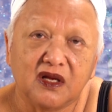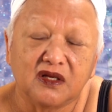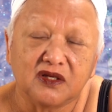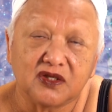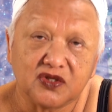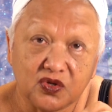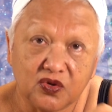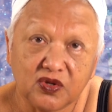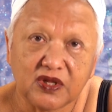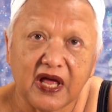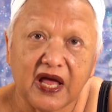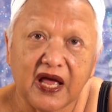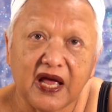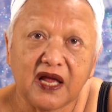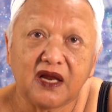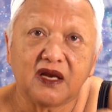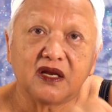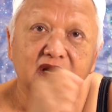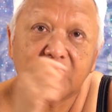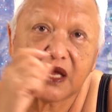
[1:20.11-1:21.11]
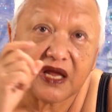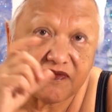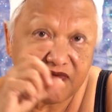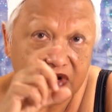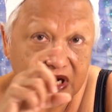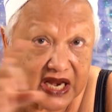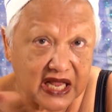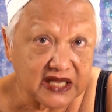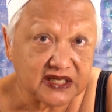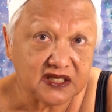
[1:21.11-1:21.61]
so that they have a
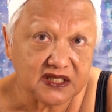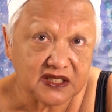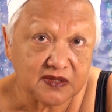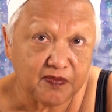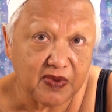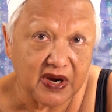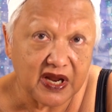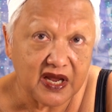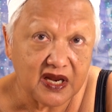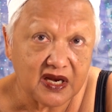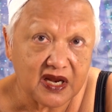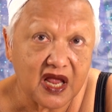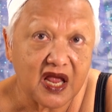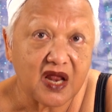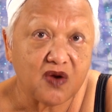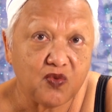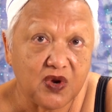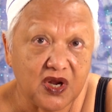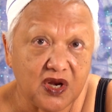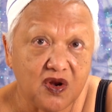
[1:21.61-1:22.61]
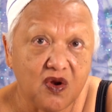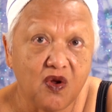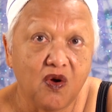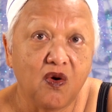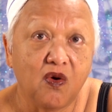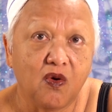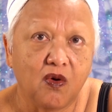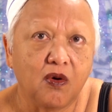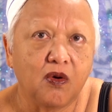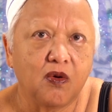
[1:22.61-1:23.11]
license plate and we
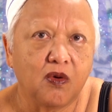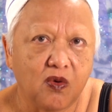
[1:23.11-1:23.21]
know